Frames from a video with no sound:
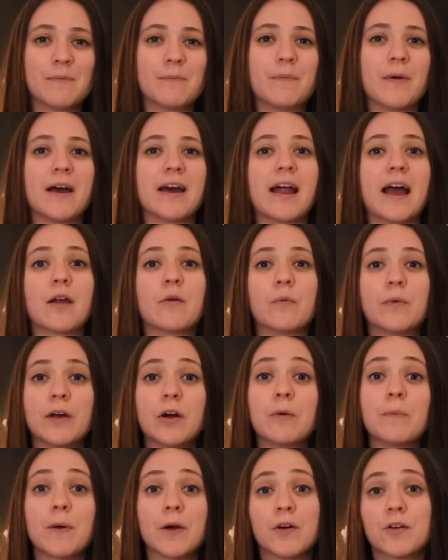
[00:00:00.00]
But I
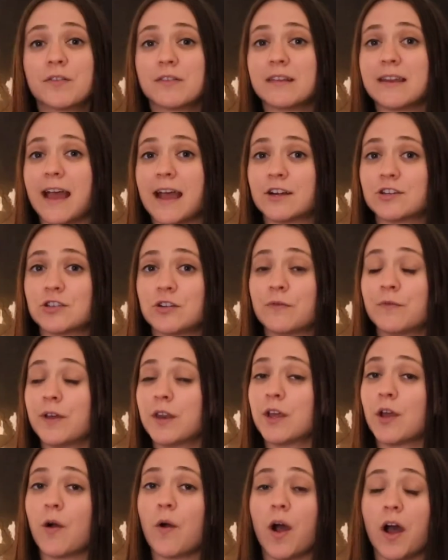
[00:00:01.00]
will post an extra
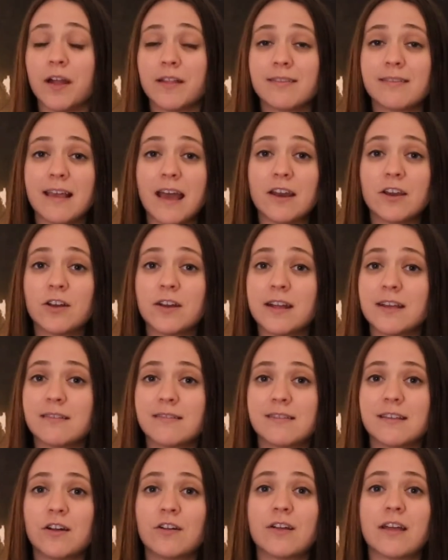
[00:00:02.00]
video on Saturday
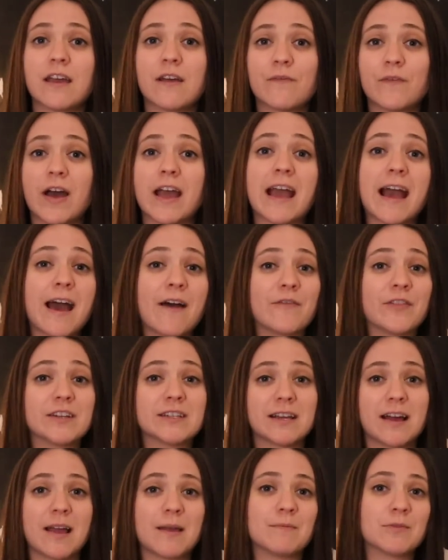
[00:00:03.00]
still if I have the
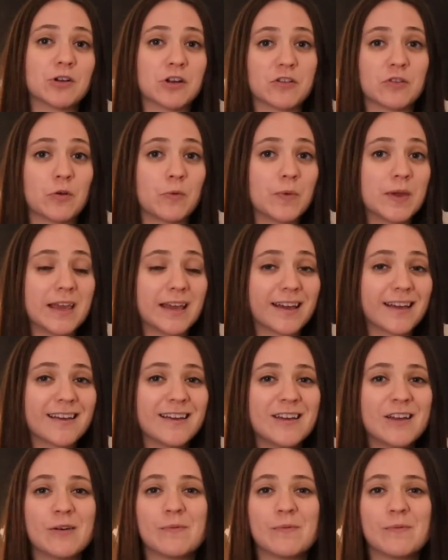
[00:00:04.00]
time during the week.